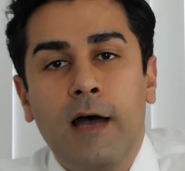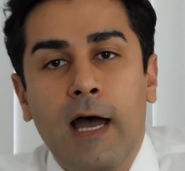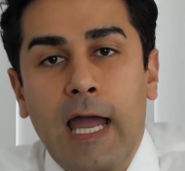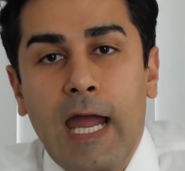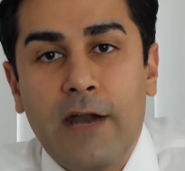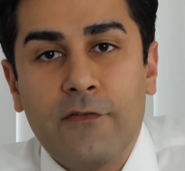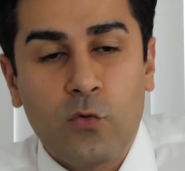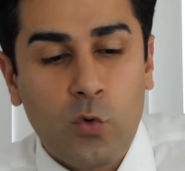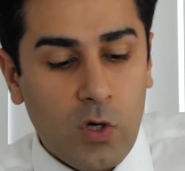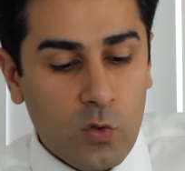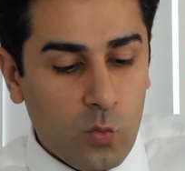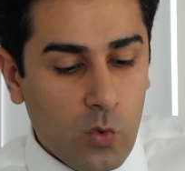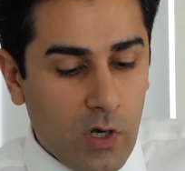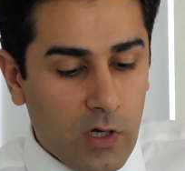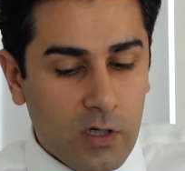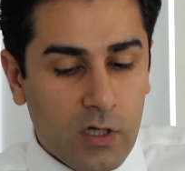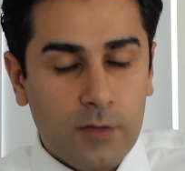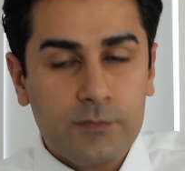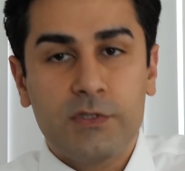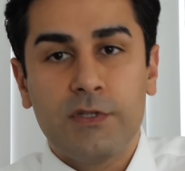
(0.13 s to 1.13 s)
Hi everyone,
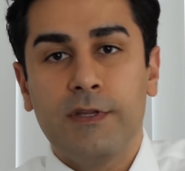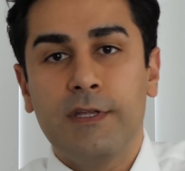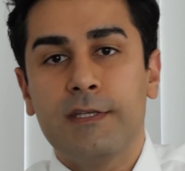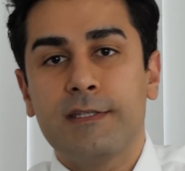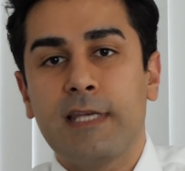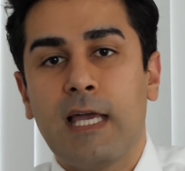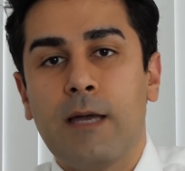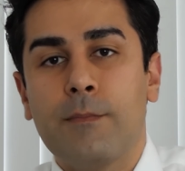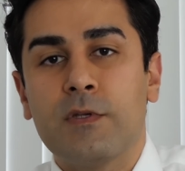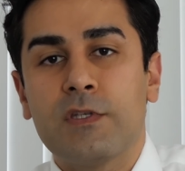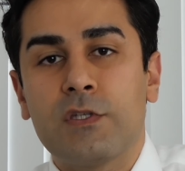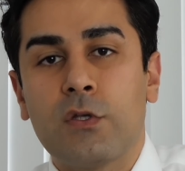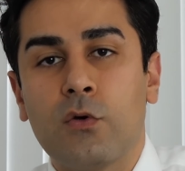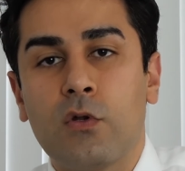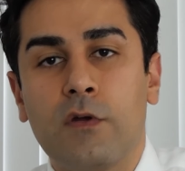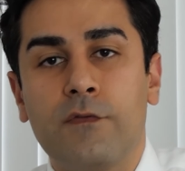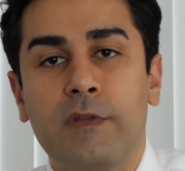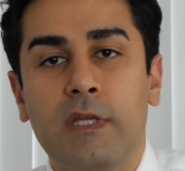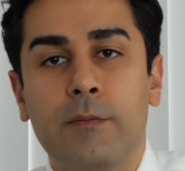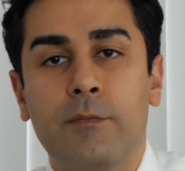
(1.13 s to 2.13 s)
welcome to this
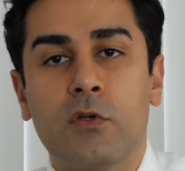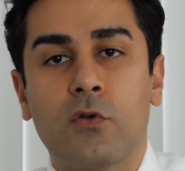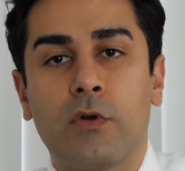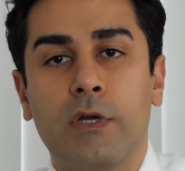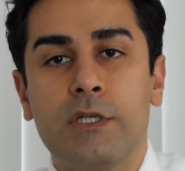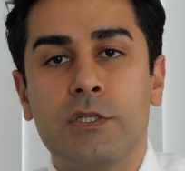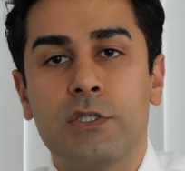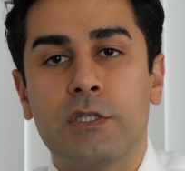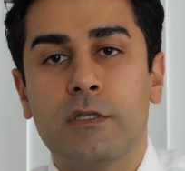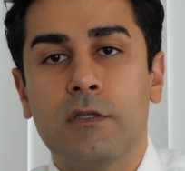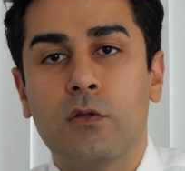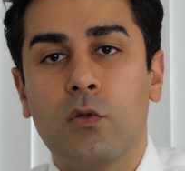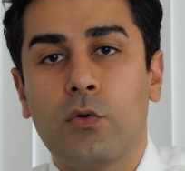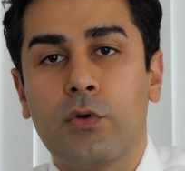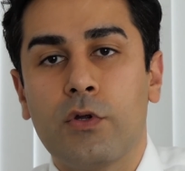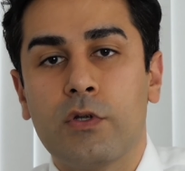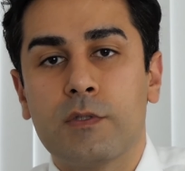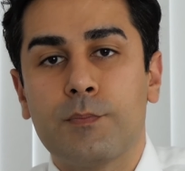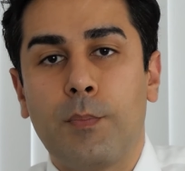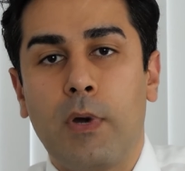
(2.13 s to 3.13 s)
episode of the Immigration
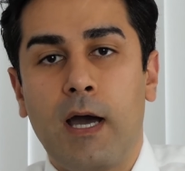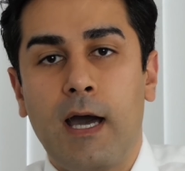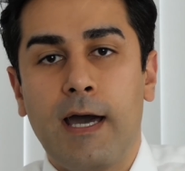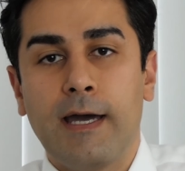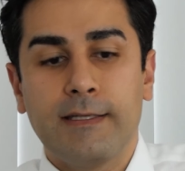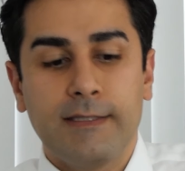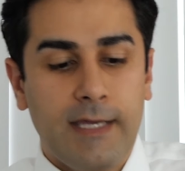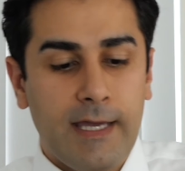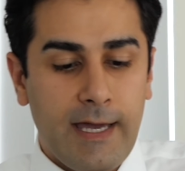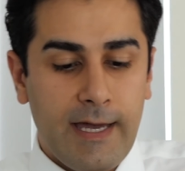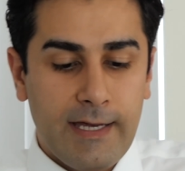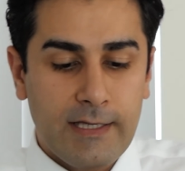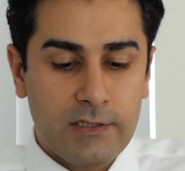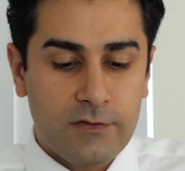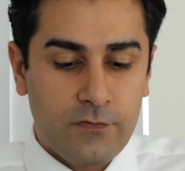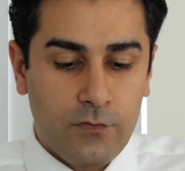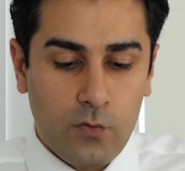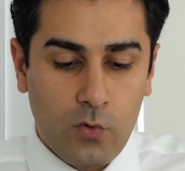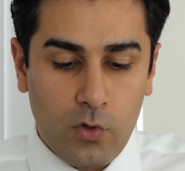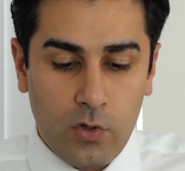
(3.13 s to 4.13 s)
Lawyers
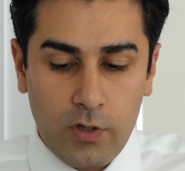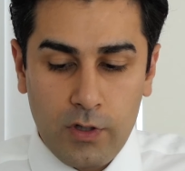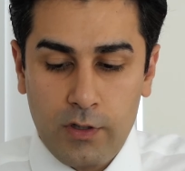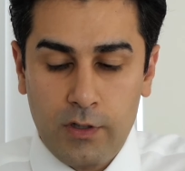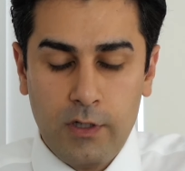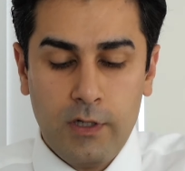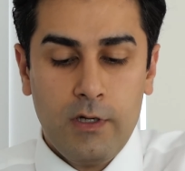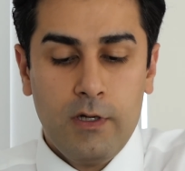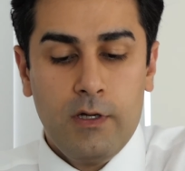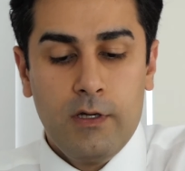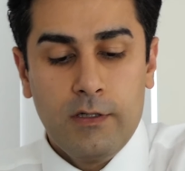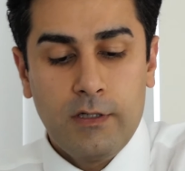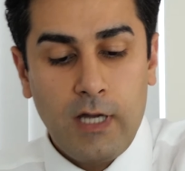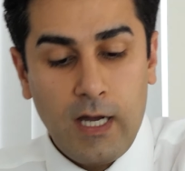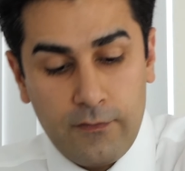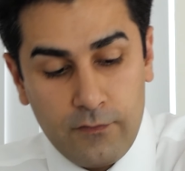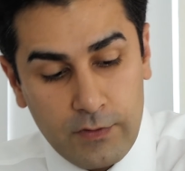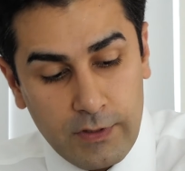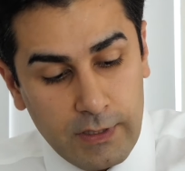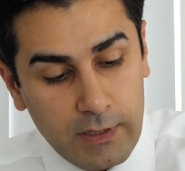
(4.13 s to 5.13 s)
Podcast for
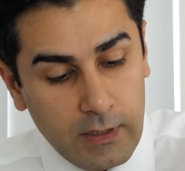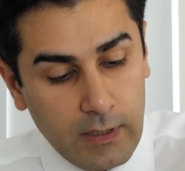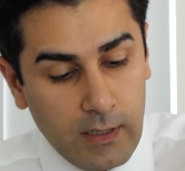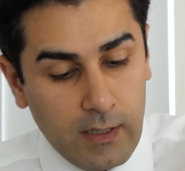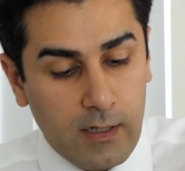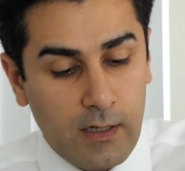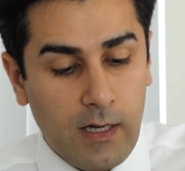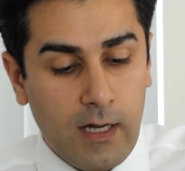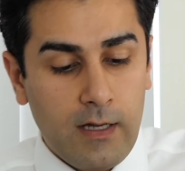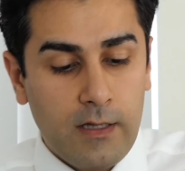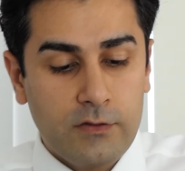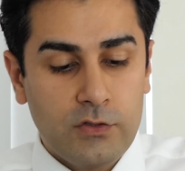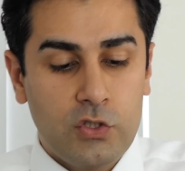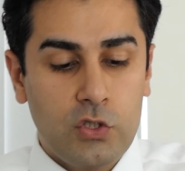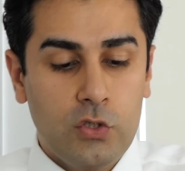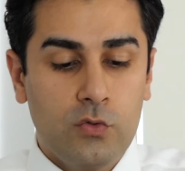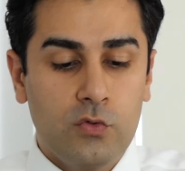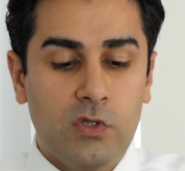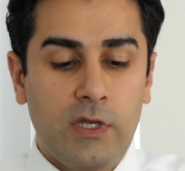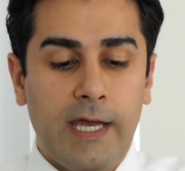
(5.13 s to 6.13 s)
covering uh,
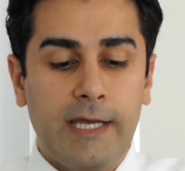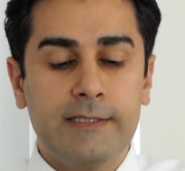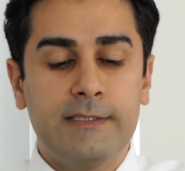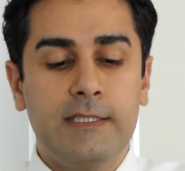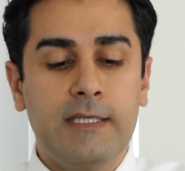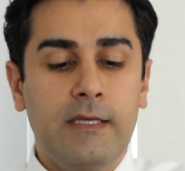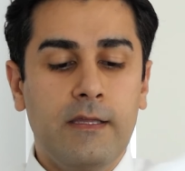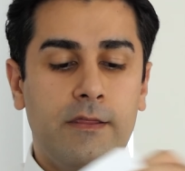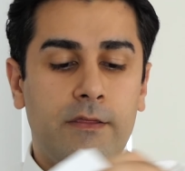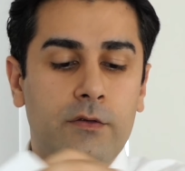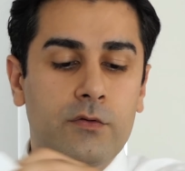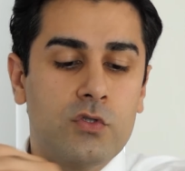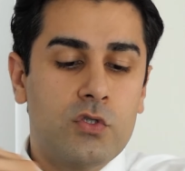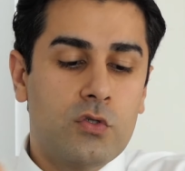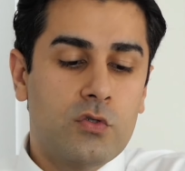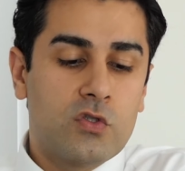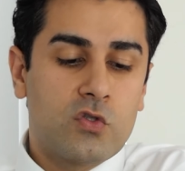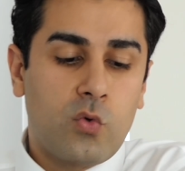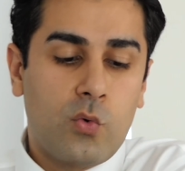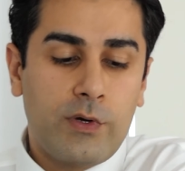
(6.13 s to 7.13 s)
June 19th through
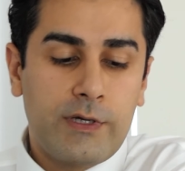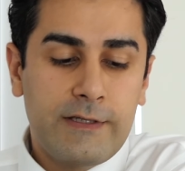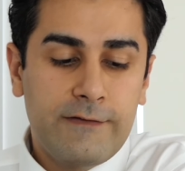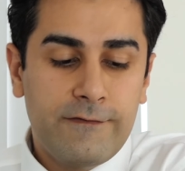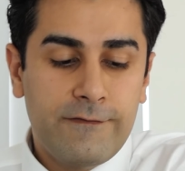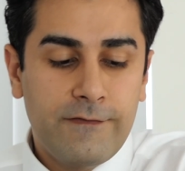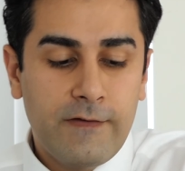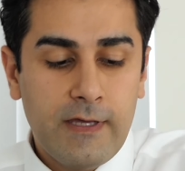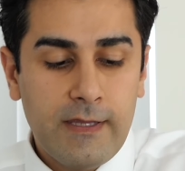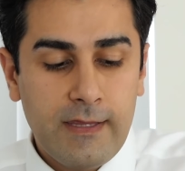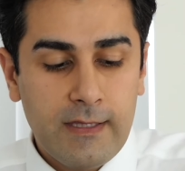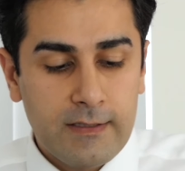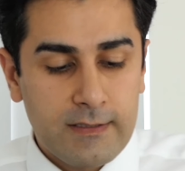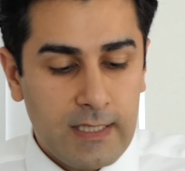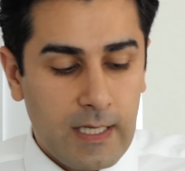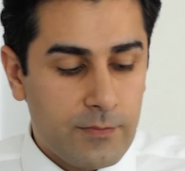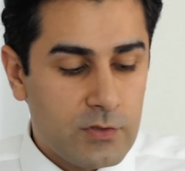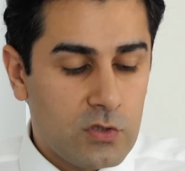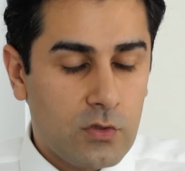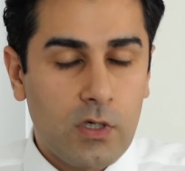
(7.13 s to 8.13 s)
June 25th. It's
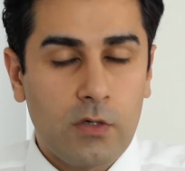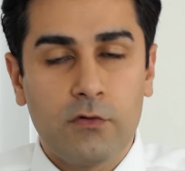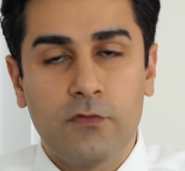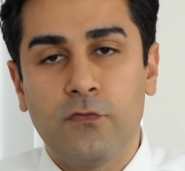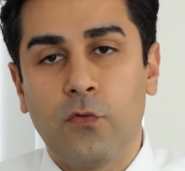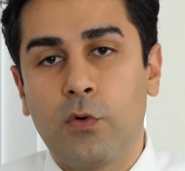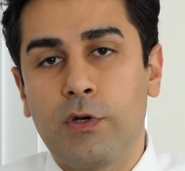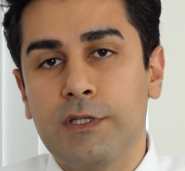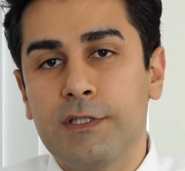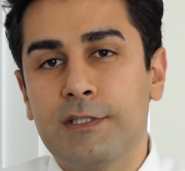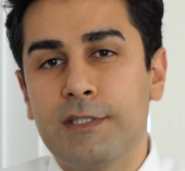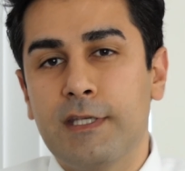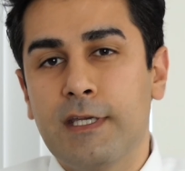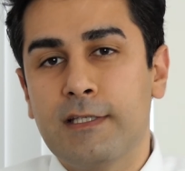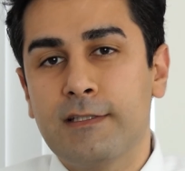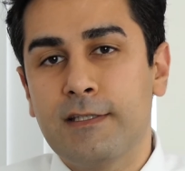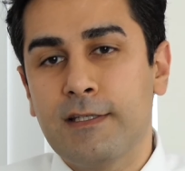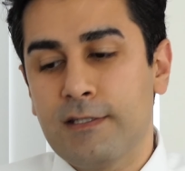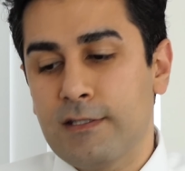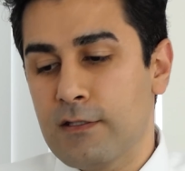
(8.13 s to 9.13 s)
episode number
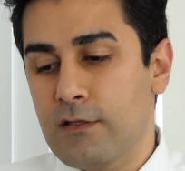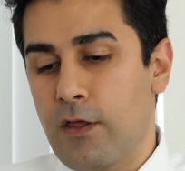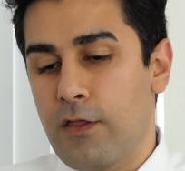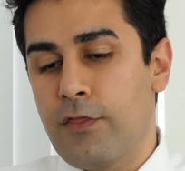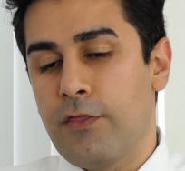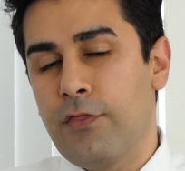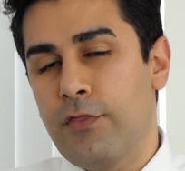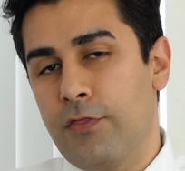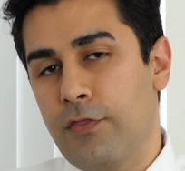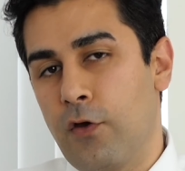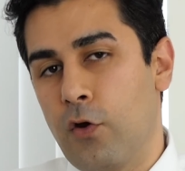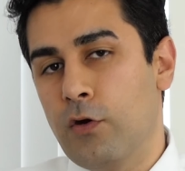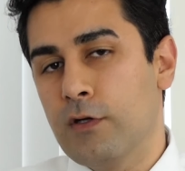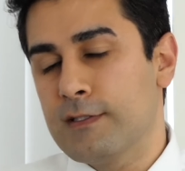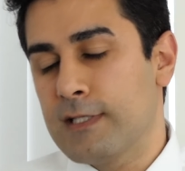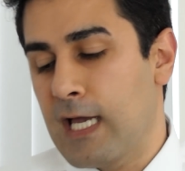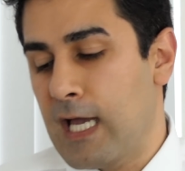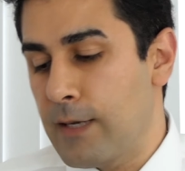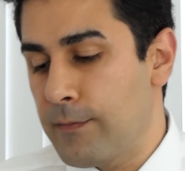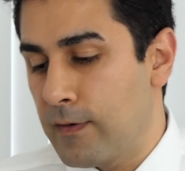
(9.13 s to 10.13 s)
46. This is the third
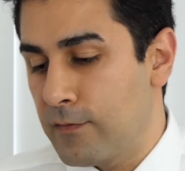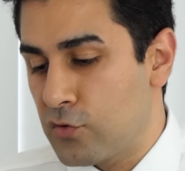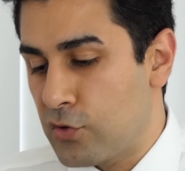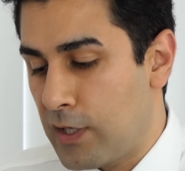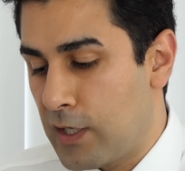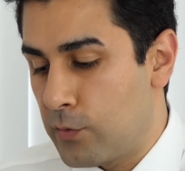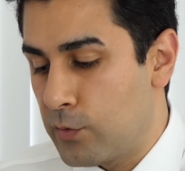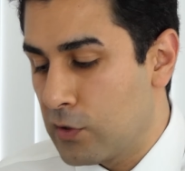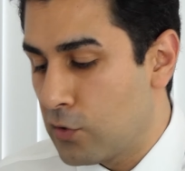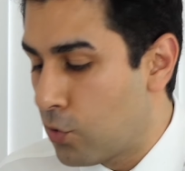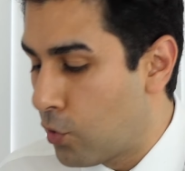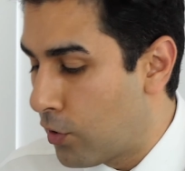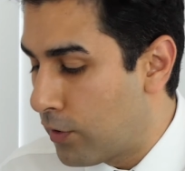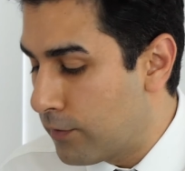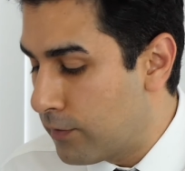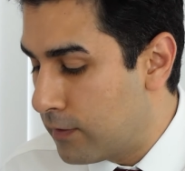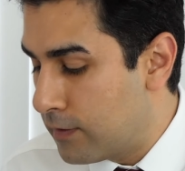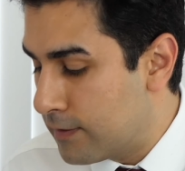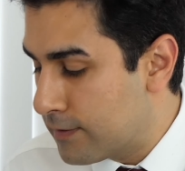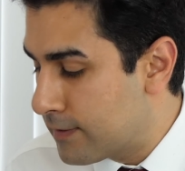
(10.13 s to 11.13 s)
time I'm trying to
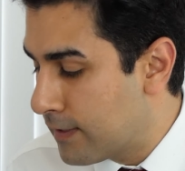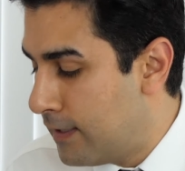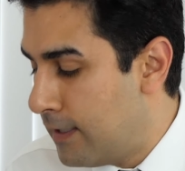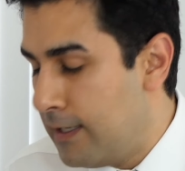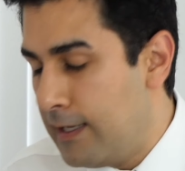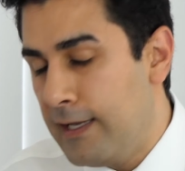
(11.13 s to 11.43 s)
record this.